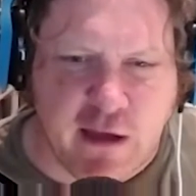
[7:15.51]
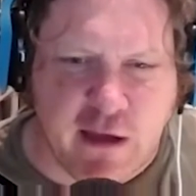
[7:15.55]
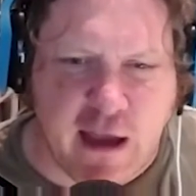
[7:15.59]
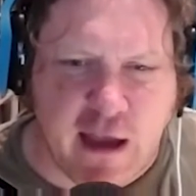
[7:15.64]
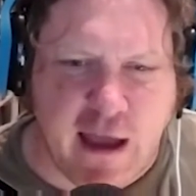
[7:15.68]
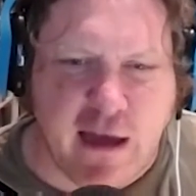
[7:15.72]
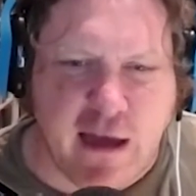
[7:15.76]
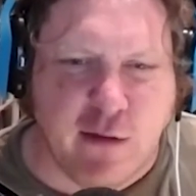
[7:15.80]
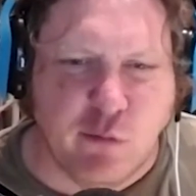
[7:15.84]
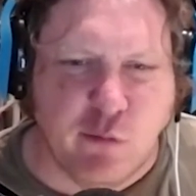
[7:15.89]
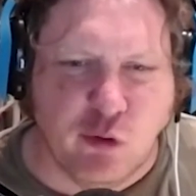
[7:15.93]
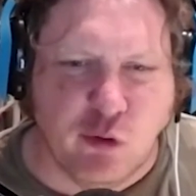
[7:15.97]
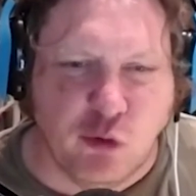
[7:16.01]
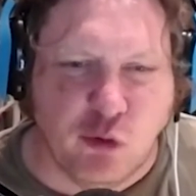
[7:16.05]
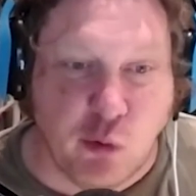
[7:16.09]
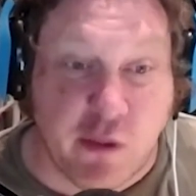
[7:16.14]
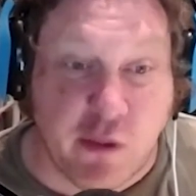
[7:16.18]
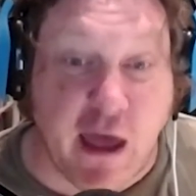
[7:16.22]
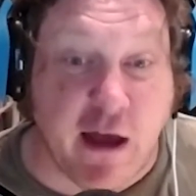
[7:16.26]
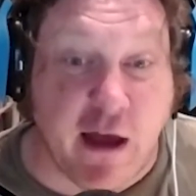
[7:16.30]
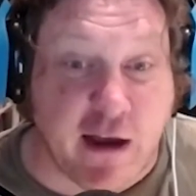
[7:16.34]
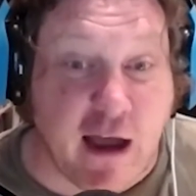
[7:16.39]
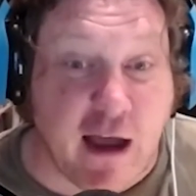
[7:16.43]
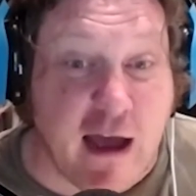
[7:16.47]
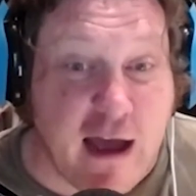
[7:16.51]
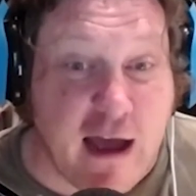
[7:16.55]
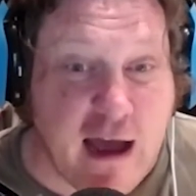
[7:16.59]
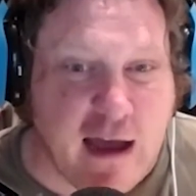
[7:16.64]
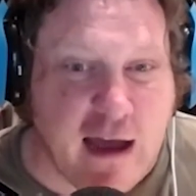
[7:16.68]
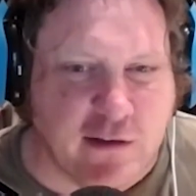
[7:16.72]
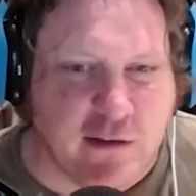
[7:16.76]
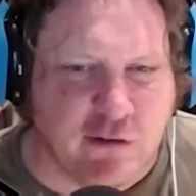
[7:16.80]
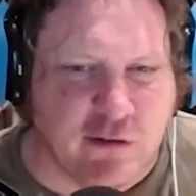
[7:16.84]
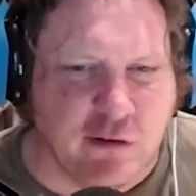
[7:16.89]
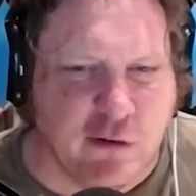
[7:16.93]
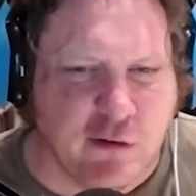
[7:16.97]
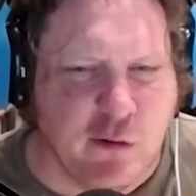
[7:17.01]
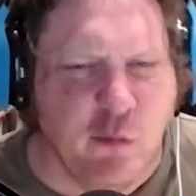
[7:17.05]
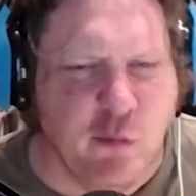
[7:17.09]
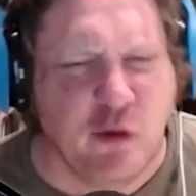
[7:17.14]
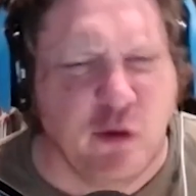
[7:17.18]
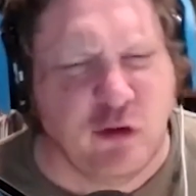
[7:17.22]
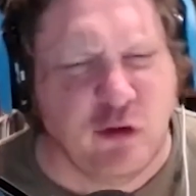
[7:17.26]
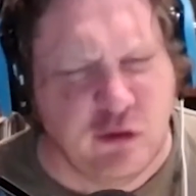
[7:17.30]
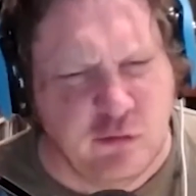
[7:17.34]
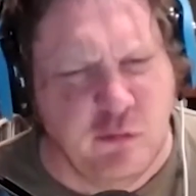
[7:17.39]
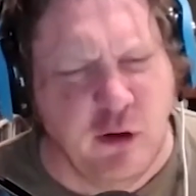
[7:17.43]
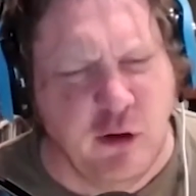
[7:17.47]
the animals without a heart,
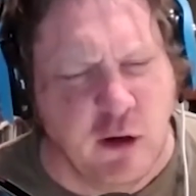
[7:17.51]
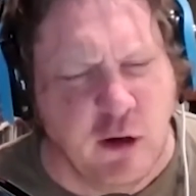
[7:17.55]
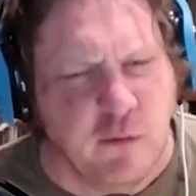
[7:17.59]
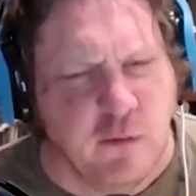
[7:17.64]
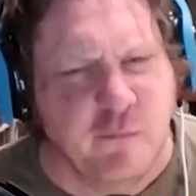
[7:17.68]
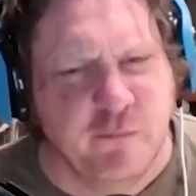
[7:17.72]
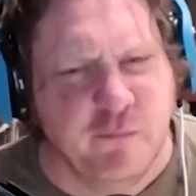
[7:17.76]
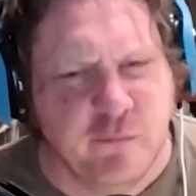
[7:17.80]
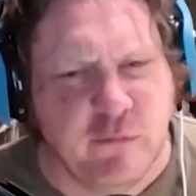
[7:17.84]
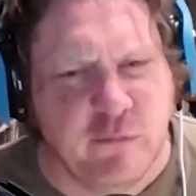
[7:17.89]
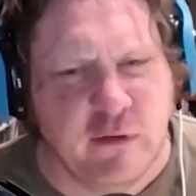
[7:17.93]
which, you know,